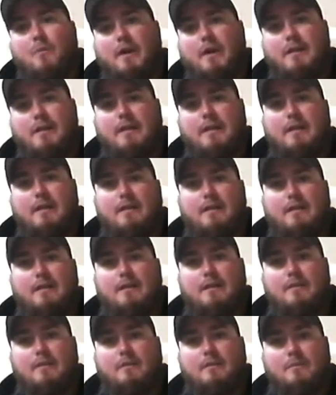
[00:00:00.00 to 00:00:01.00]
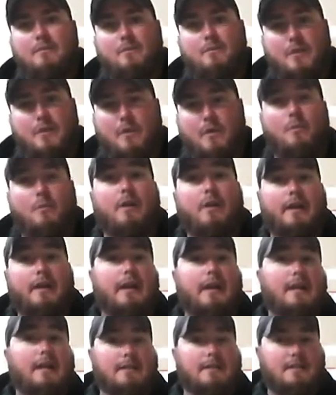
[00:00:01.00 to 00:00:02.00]
what it
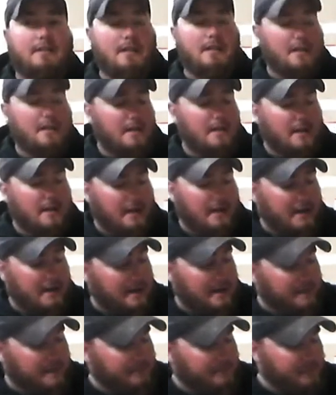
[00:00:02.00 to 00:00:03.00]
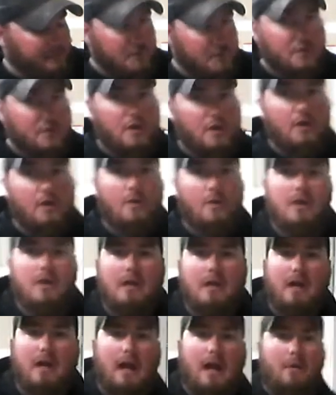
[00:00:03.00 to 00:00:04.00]
is. So
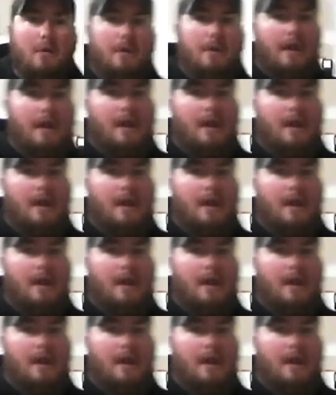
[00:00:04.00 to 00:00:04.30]
I went